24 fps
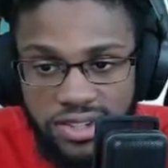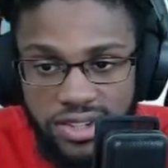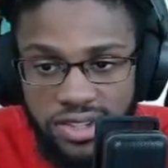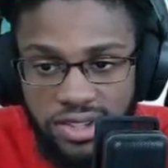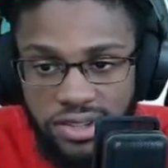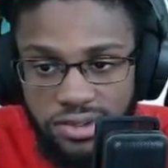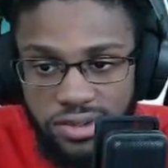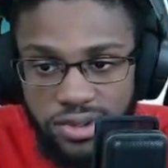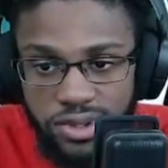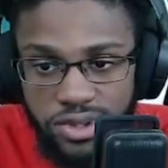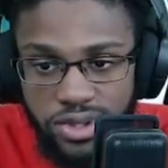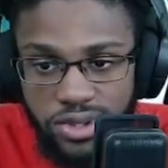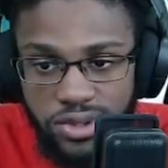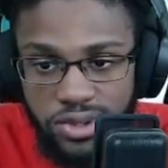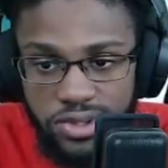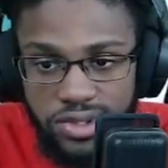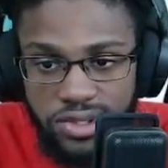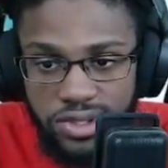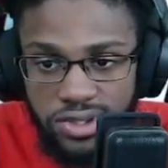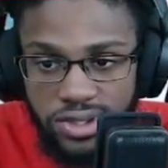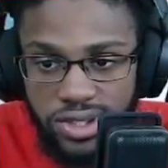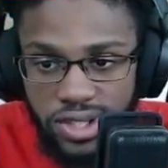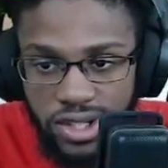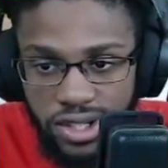if you choose
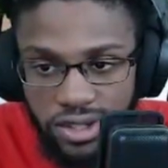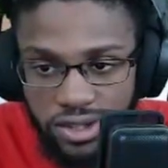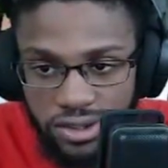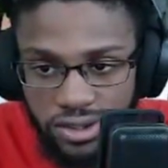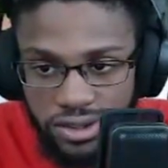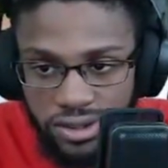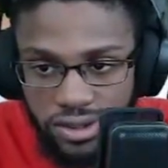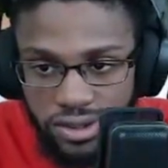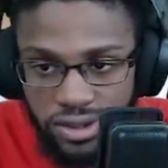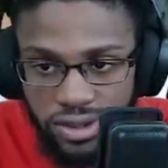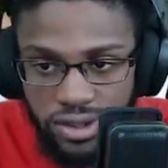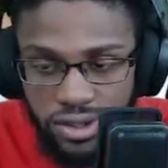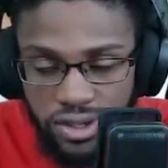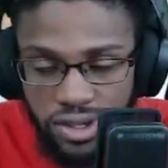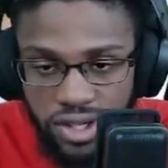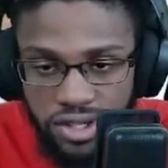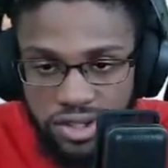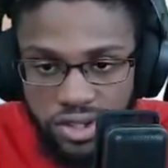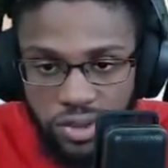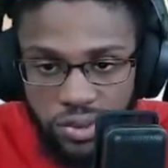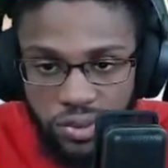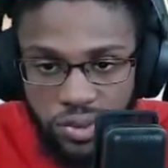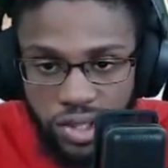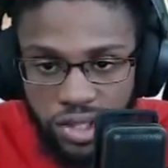to land
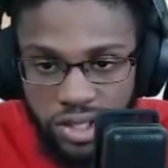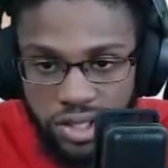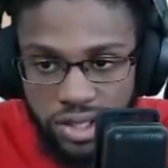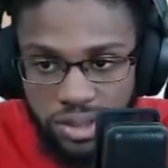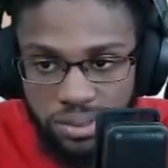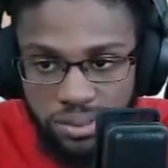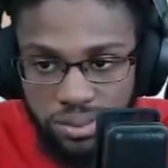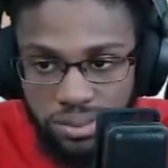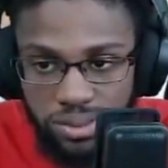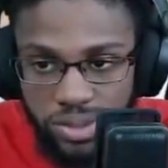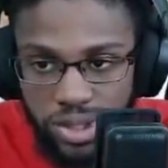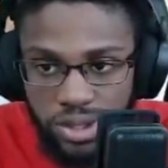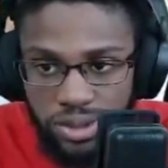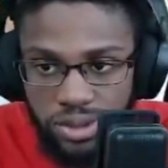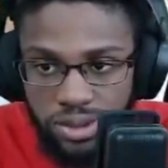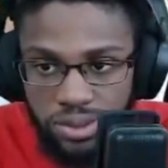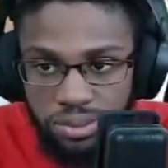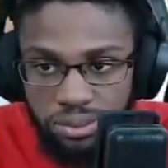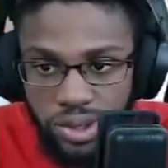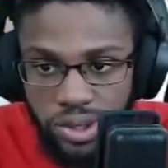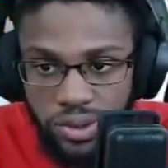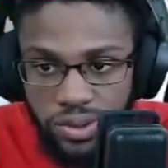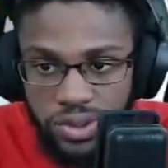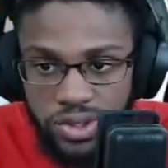at the random
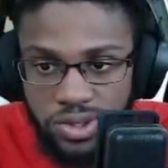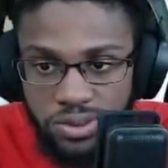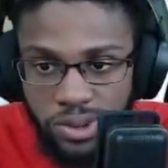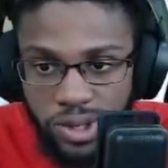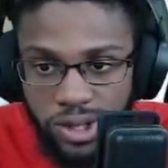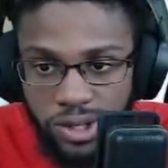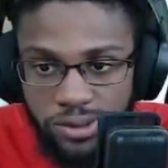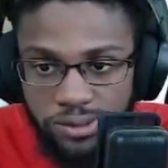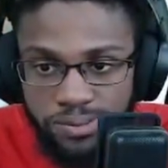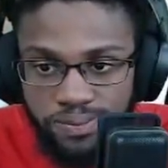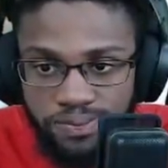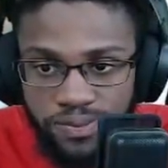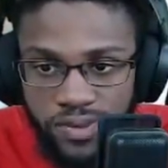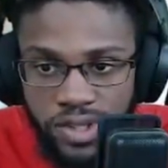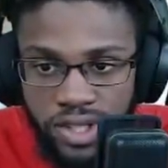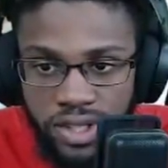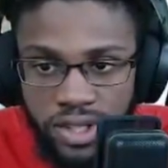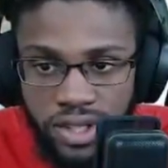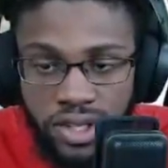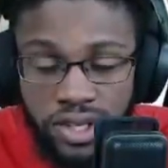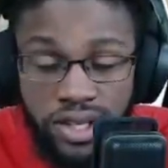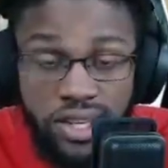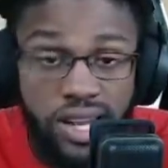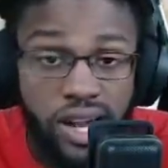boat spawn.
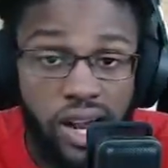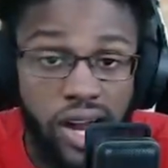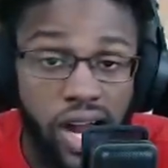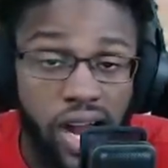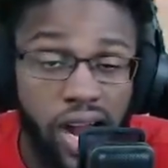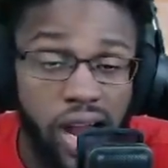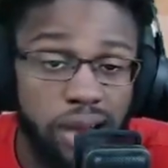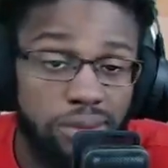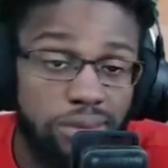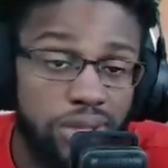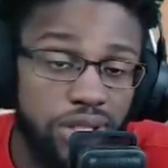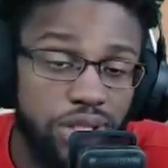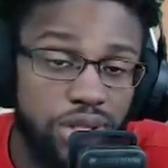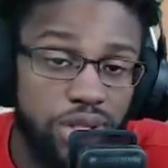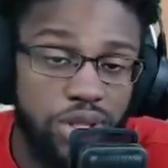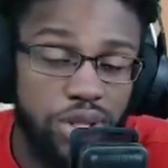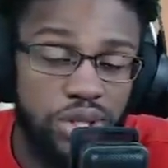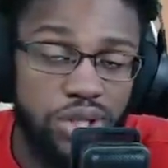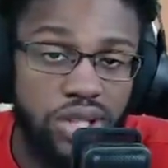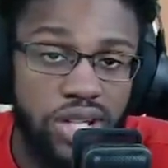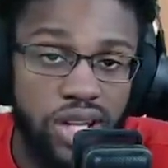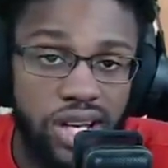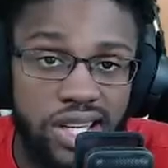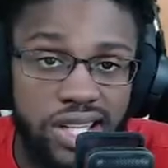Now, I'm going to show
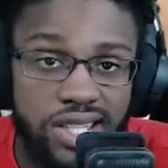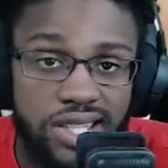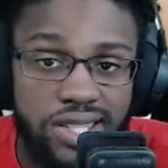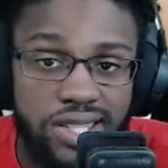you guys